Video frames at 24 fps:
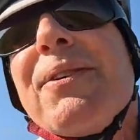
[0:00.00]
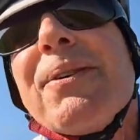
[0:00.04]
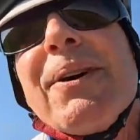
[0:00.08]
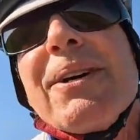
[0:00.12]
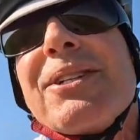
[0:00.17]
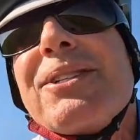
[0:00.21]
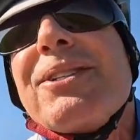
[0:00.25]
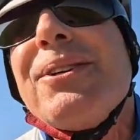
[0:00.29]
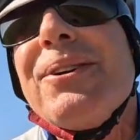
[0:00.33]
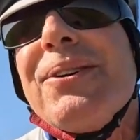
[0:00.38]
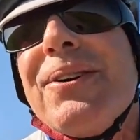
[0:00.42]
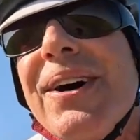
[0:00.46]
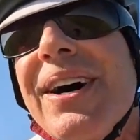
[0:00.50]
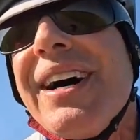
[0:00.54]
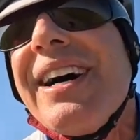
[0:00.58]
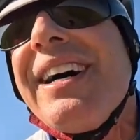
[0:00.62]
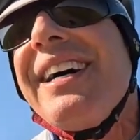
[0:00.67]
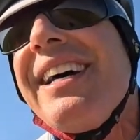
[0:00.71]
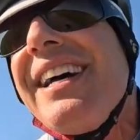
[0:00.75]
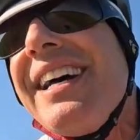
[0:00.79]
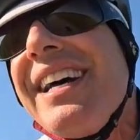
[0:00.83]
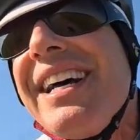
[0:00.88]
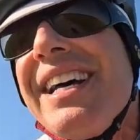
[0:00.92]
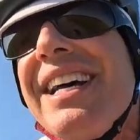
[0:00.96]
you want to
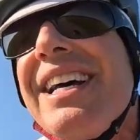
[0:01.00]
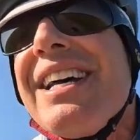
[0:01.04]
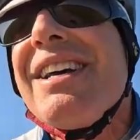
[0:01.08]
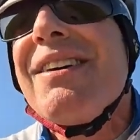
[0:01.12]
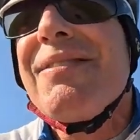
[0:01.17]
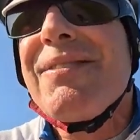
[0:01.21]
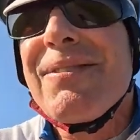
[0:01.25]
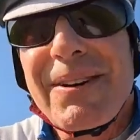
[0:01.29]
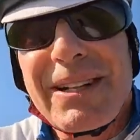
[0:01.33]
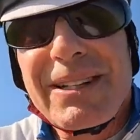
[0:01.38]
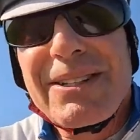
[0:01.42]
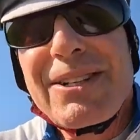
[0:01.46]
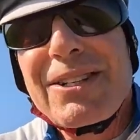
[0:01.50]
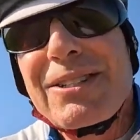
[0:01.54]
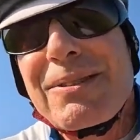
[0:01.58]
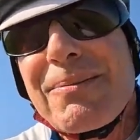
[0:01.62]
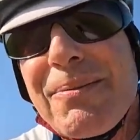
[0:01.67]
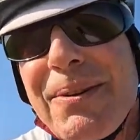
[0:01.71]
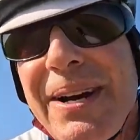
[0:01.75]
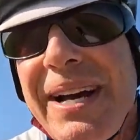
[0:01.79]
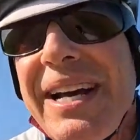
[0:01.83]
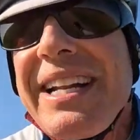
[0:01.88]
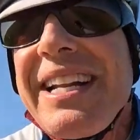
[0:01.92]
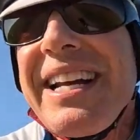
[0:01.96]
lose
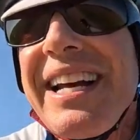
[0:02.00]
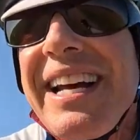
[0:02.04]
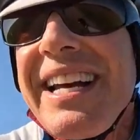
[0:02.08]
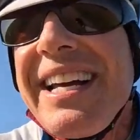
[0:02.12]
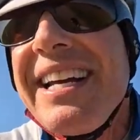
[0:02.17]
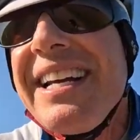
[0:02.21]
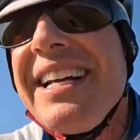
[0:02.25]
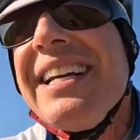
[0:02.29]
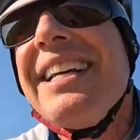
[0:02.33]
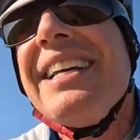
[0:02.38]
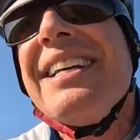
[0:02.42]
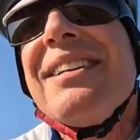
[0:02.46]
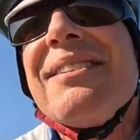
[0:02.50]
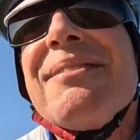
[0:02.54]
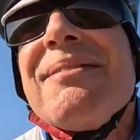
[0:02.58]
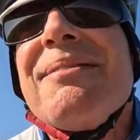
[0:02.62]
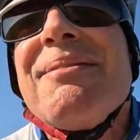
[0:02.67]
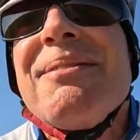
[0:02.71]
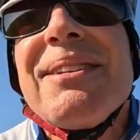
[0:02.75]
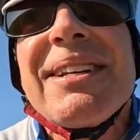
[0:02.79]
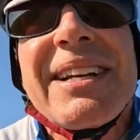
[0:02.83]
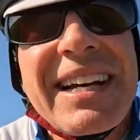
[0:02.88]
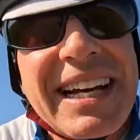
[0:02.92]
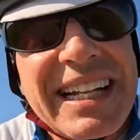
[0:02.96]
some weight,
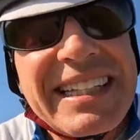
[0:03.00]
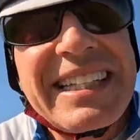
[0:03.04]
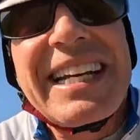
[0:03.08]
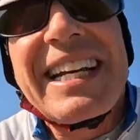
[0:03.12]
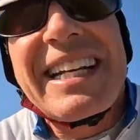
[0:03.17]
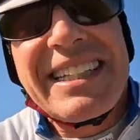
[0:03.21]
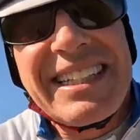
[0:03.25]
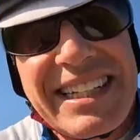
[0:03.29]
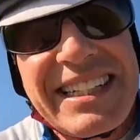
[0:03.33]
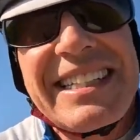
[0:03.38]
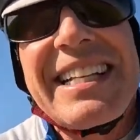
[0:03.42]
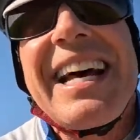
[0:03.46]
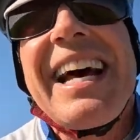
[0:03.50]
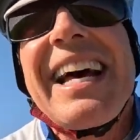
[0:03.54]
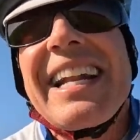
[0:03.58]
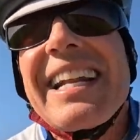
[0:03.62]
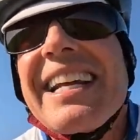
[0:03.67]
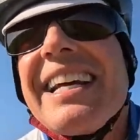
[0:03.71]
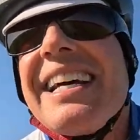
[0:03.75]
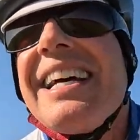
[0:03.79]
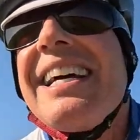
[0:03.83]
you got to take a look at that.